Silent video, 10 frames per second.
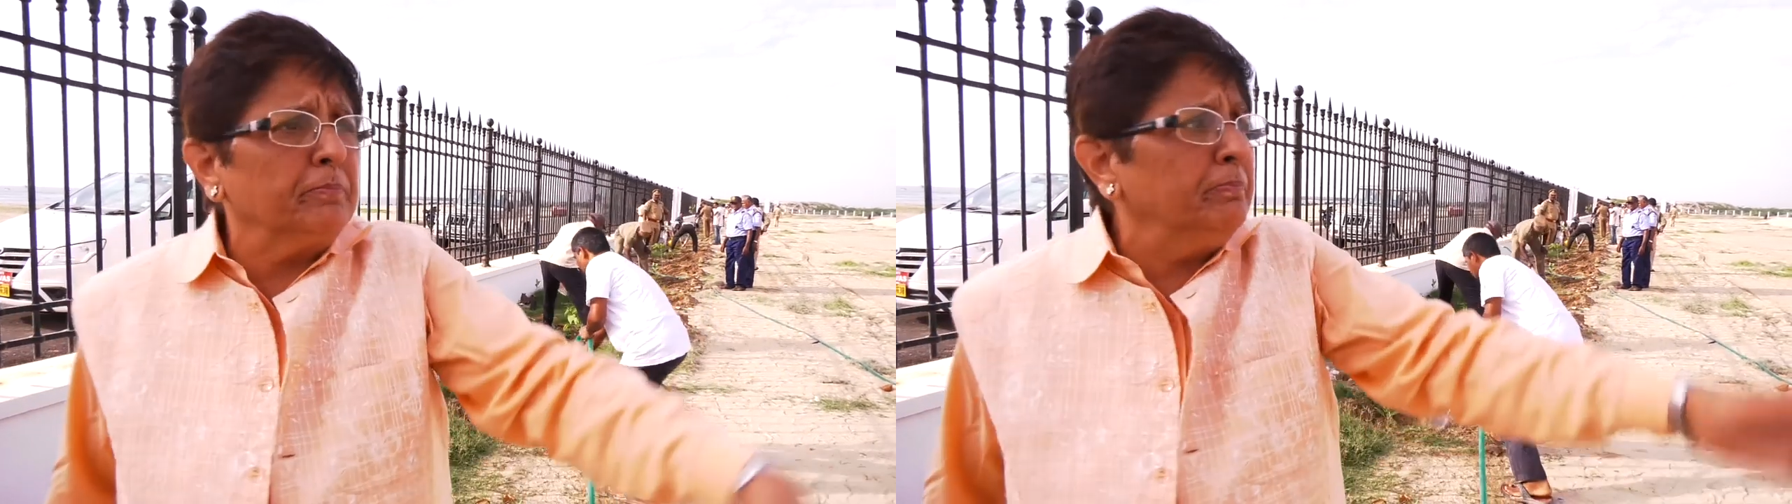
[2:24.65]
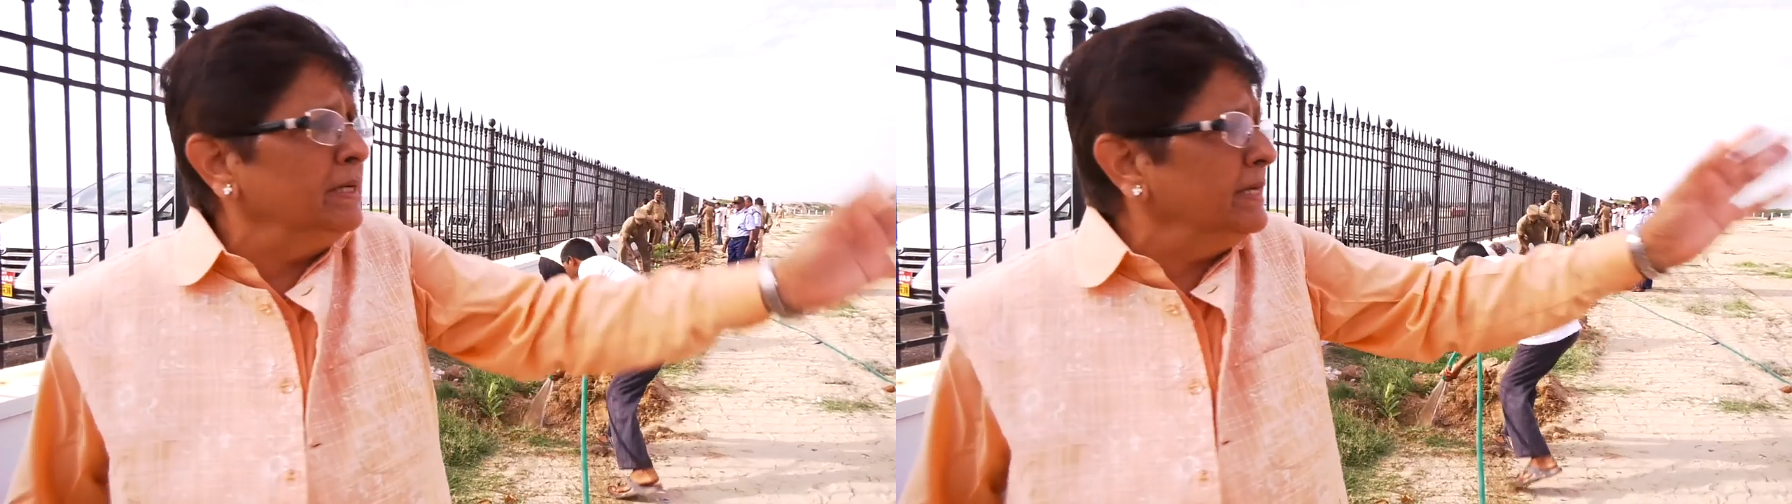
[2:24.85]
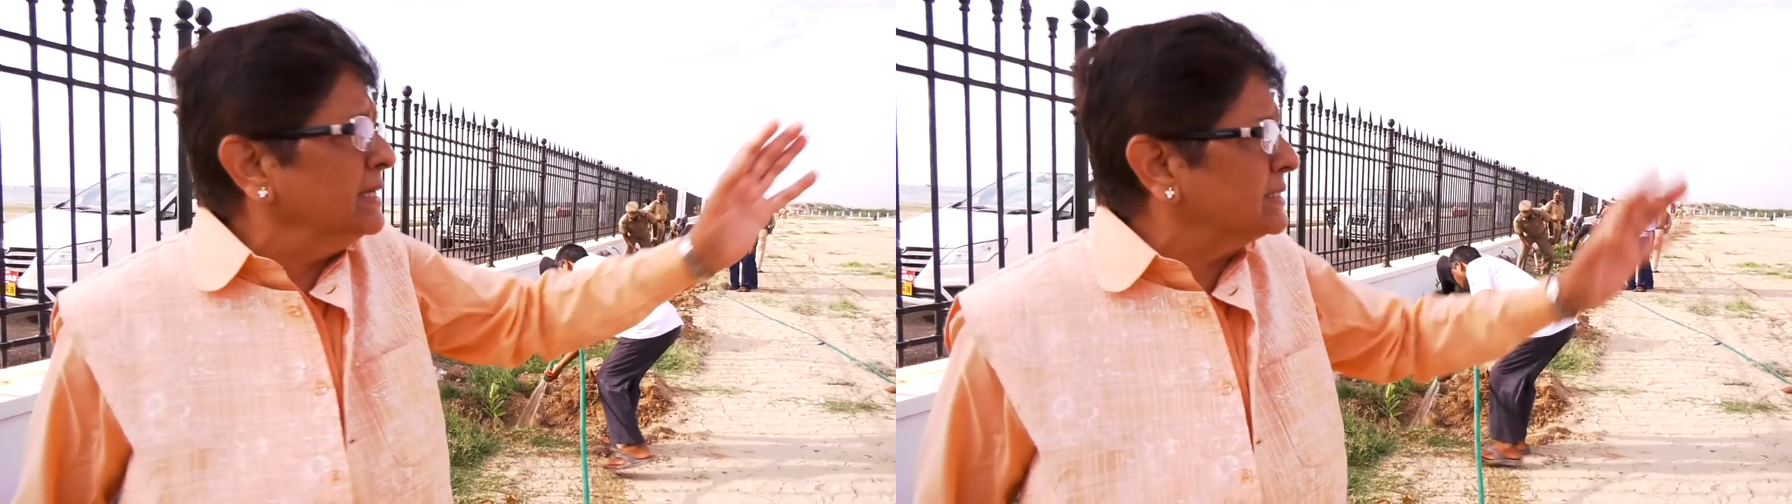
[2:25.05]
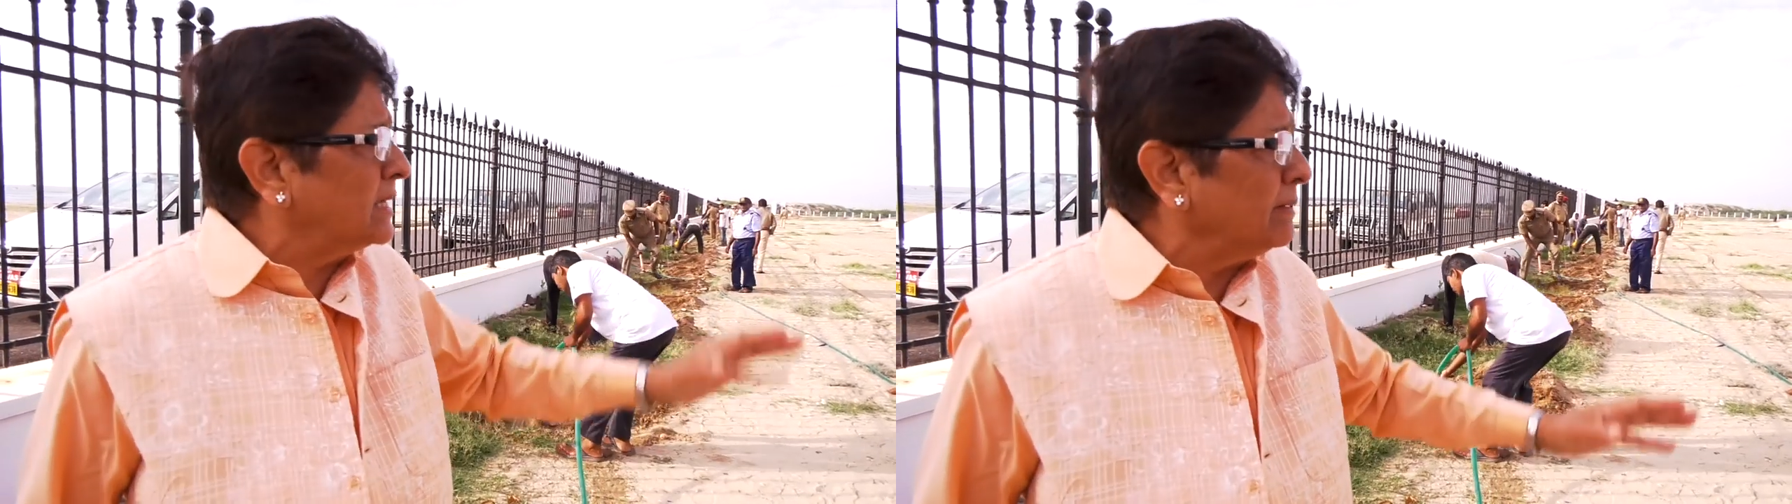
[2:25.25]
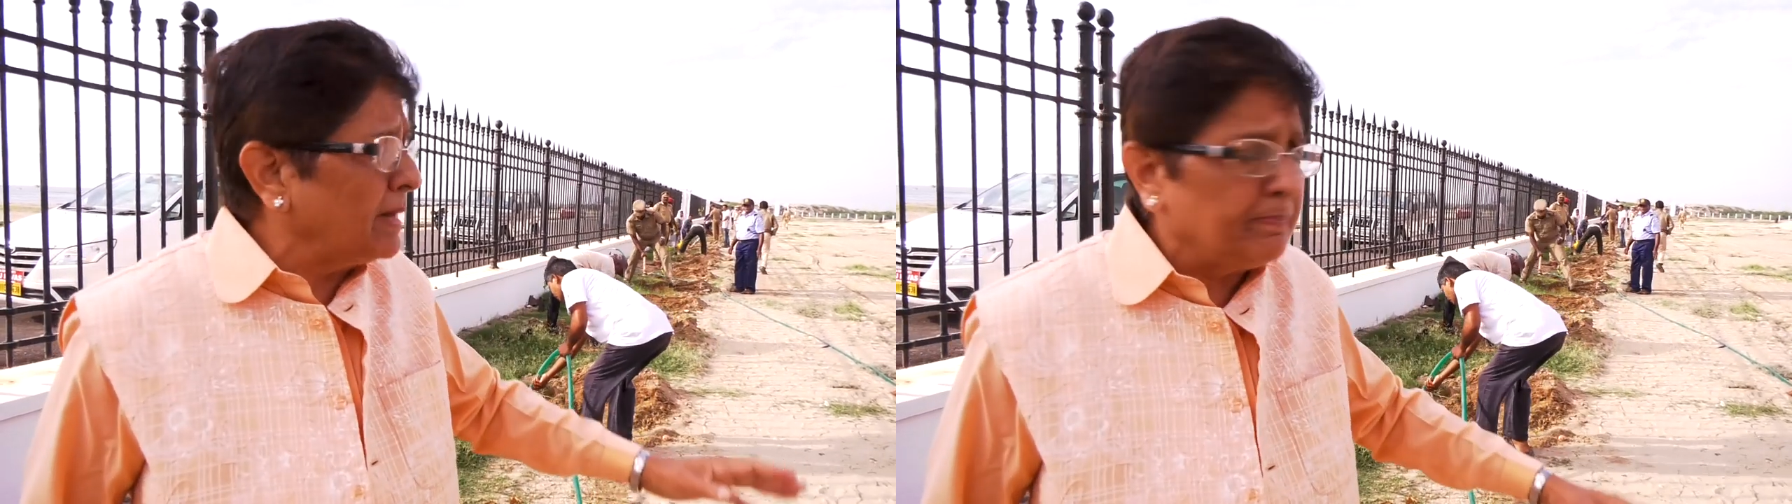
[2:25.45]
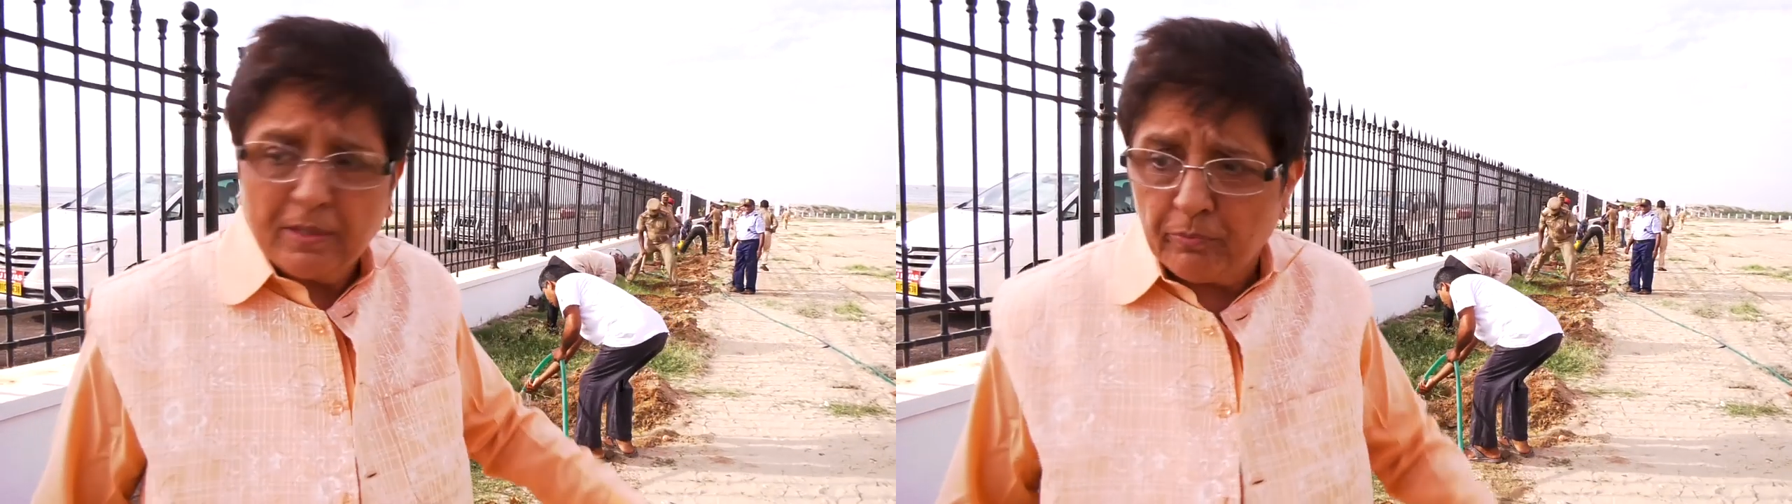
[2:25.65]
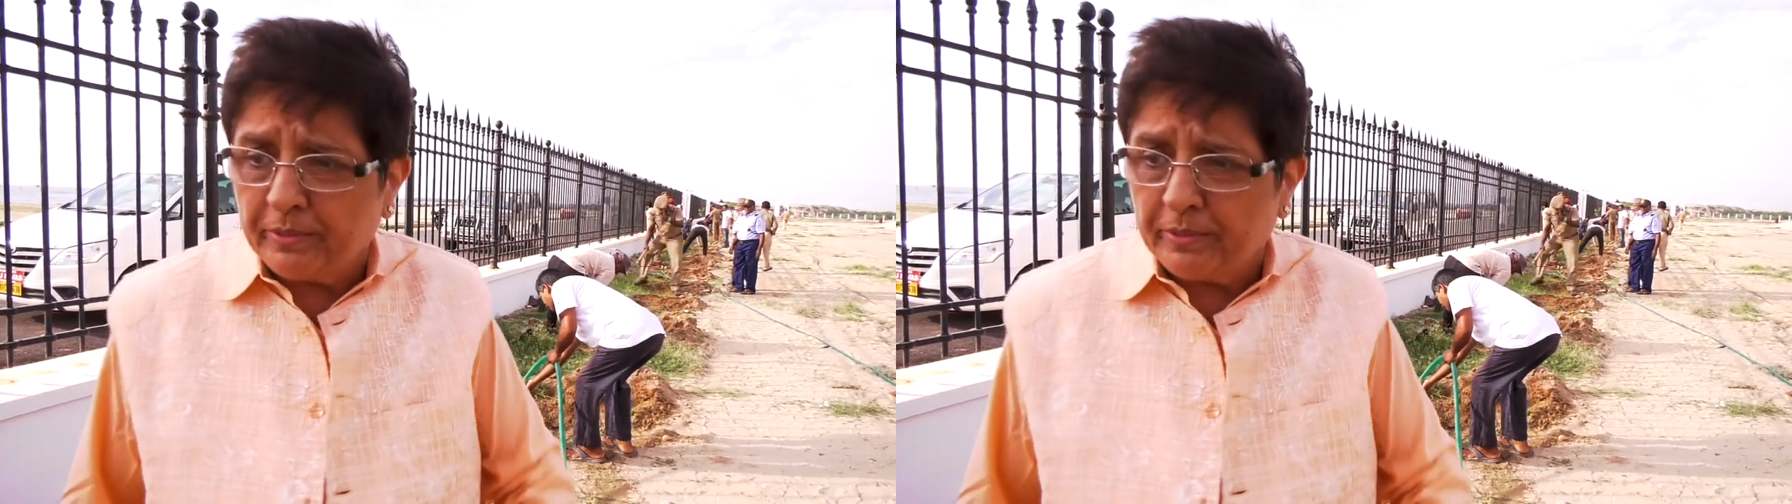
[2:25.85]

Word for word: the building has come up,